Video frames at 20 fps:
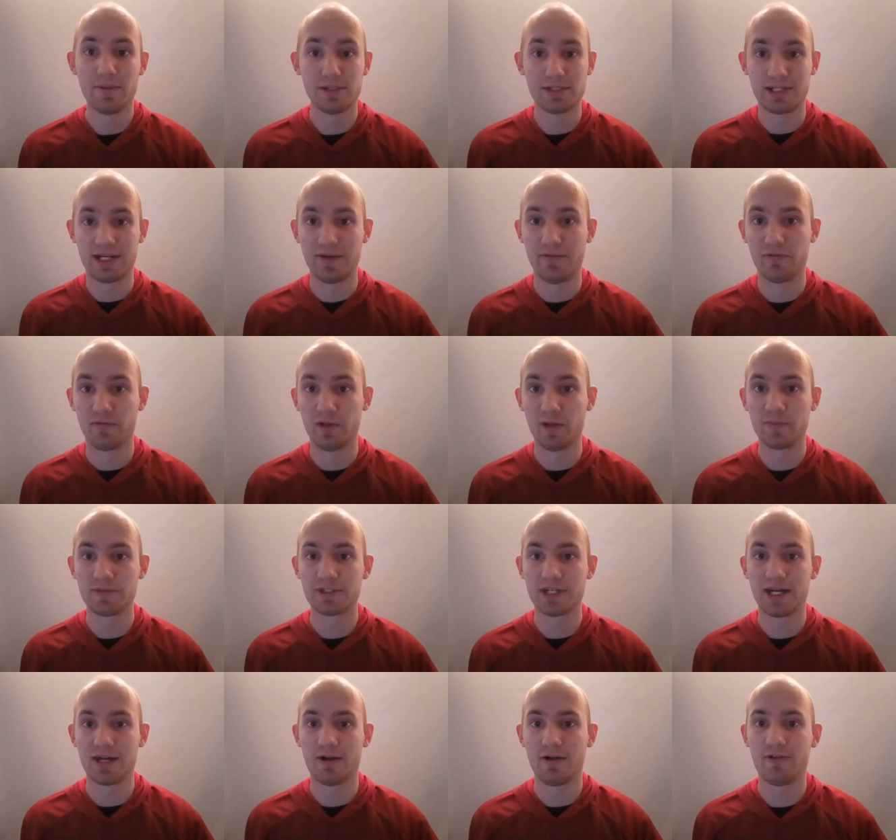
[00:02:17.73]
been saying flip
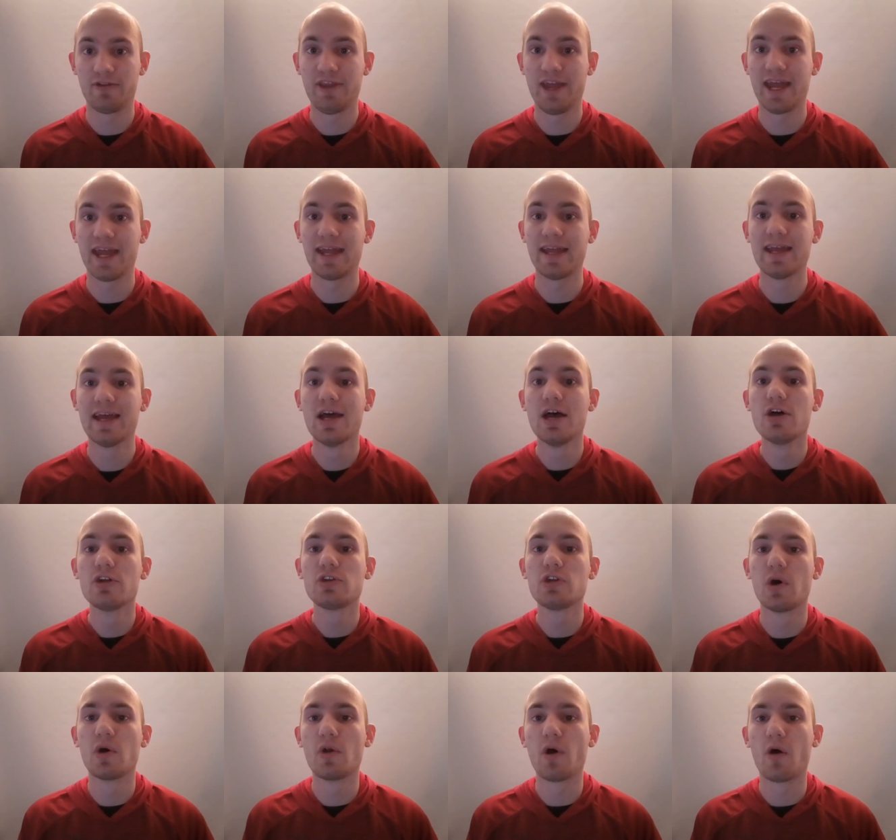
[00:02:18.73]
side all day.
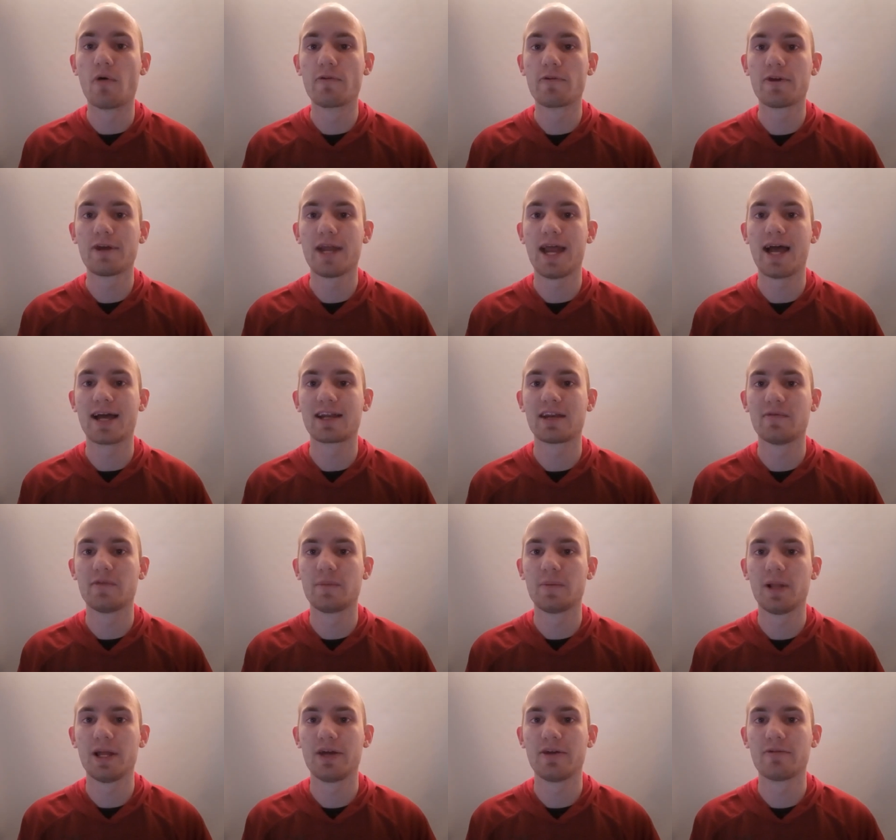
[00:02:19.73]
Don't overreact if
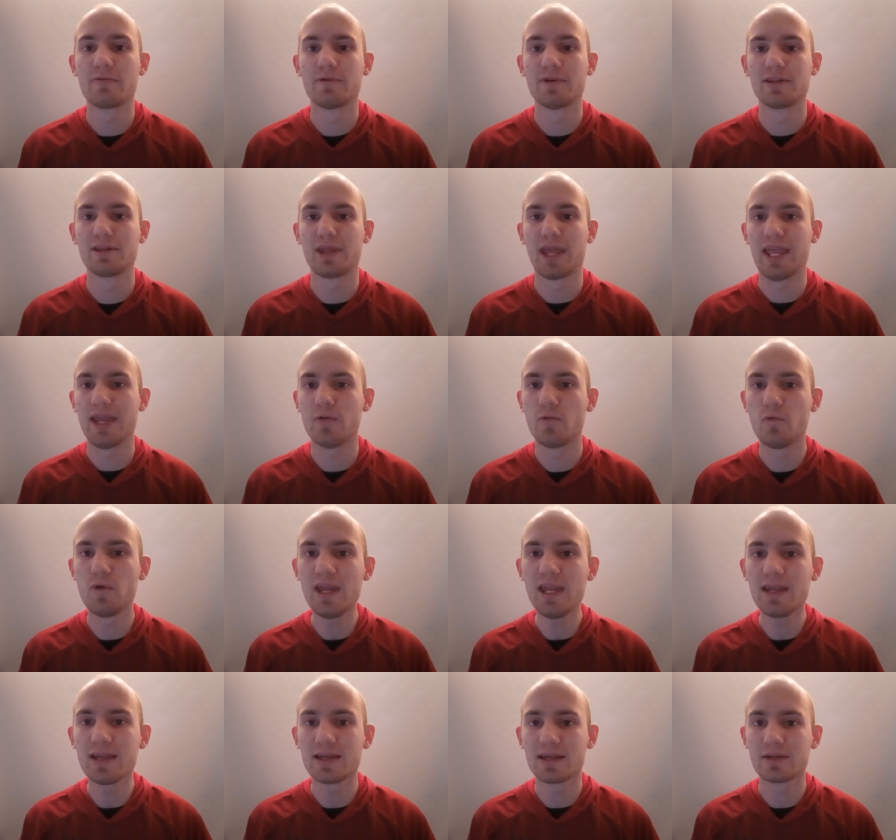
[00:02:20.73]
a player with a
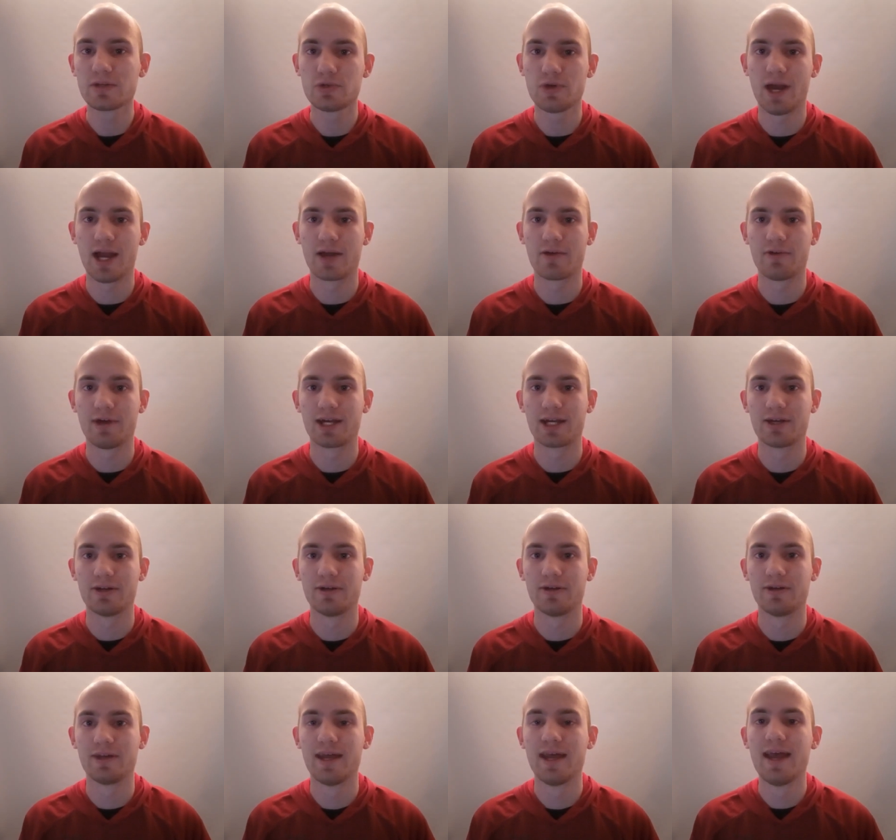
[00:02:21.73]
weak track
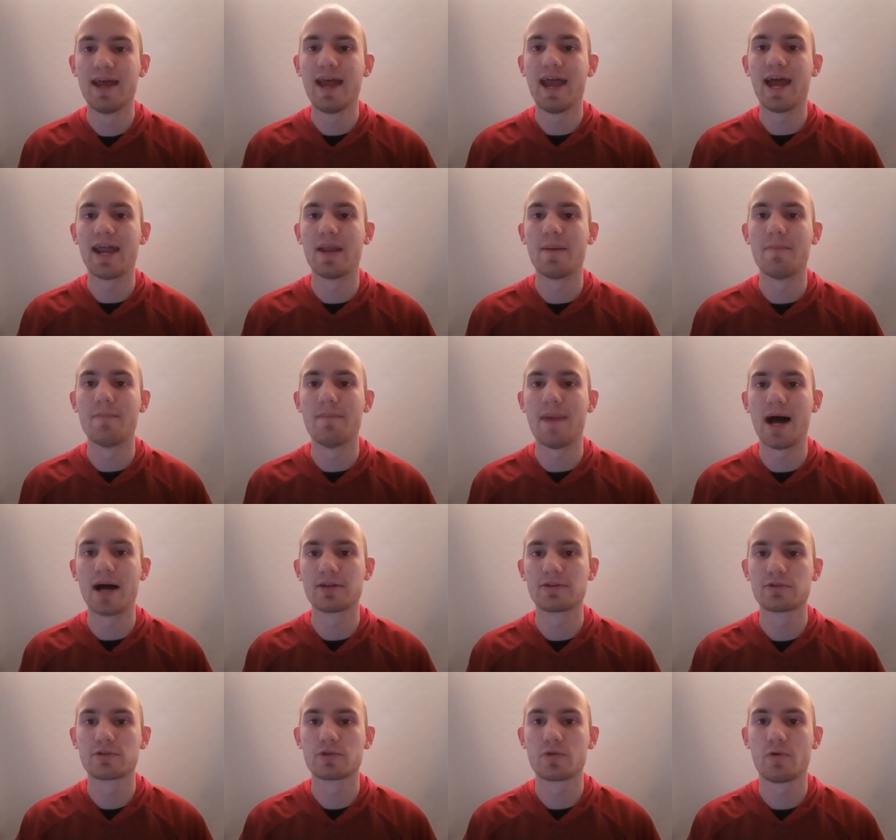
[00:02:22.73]
record had a
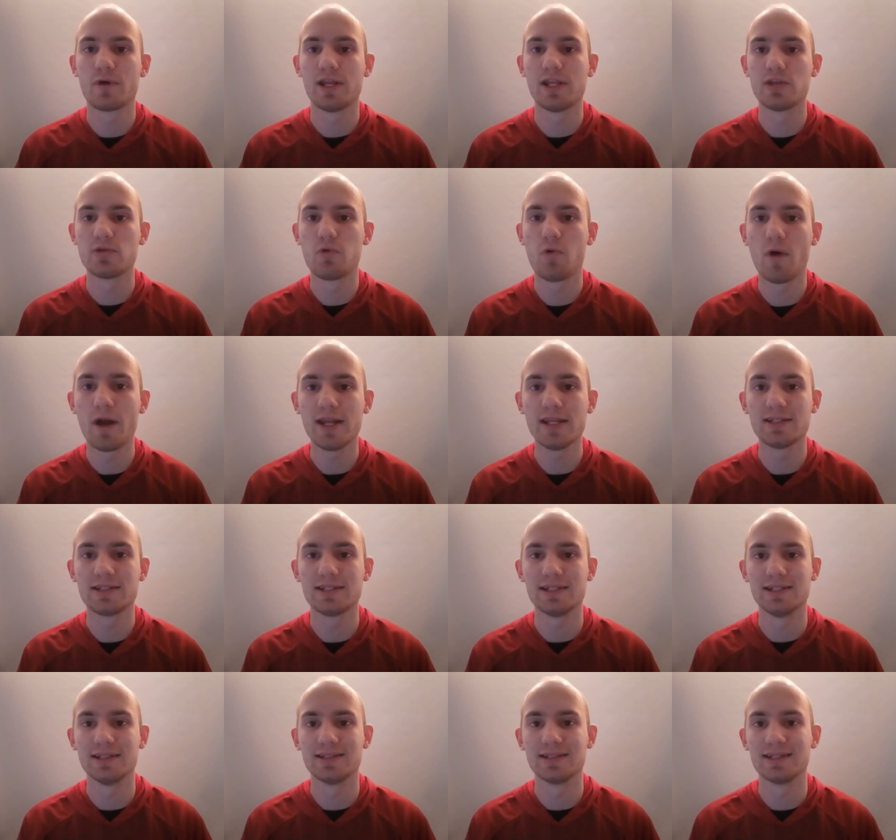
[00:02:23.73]
monster 2020
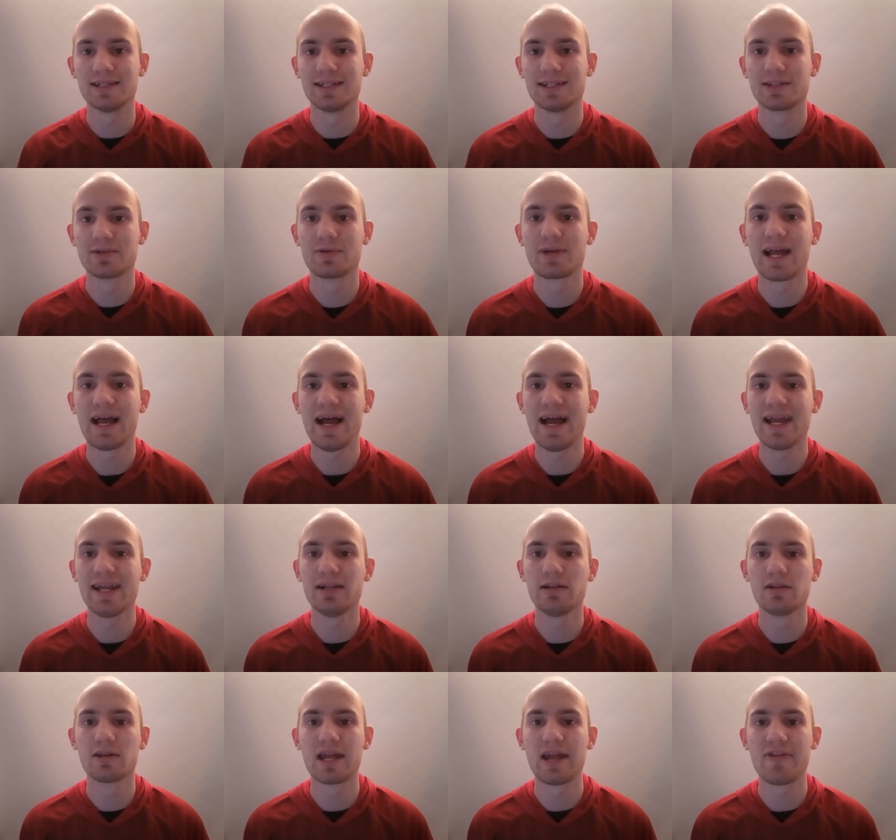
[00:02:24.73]
season. So
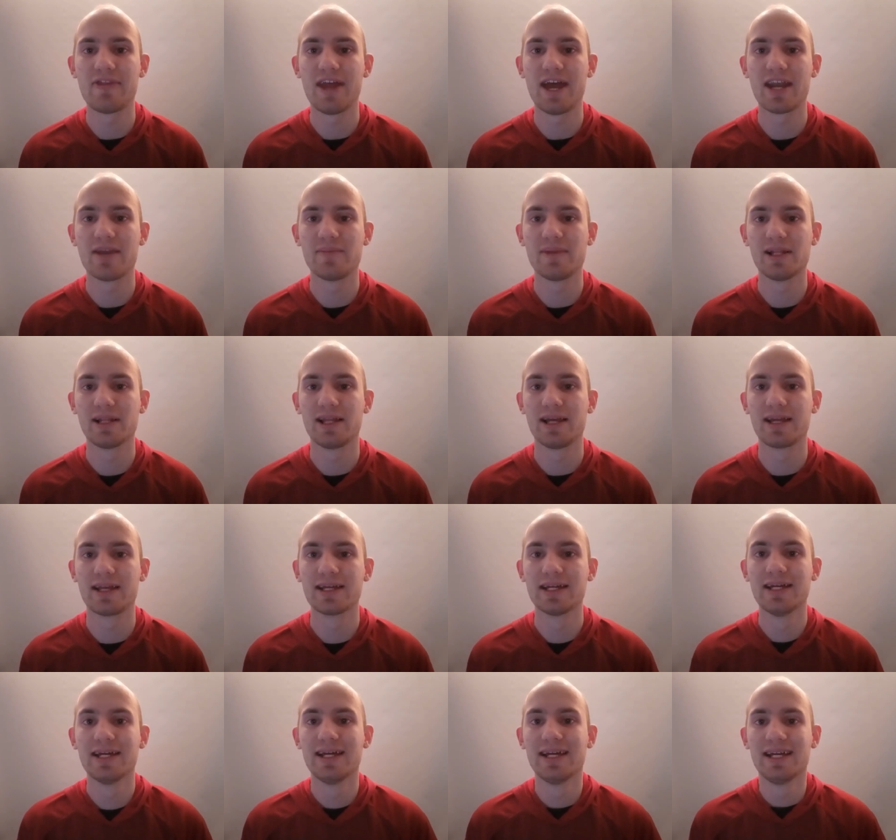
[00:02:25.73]
kind of look at that and be
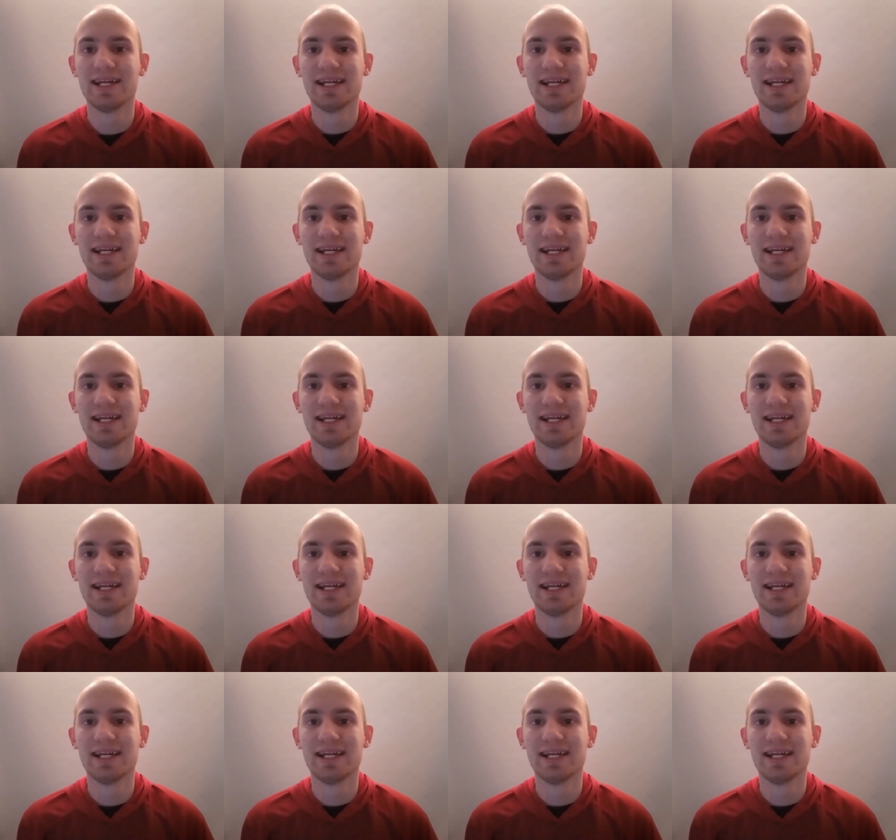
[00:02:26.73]
like,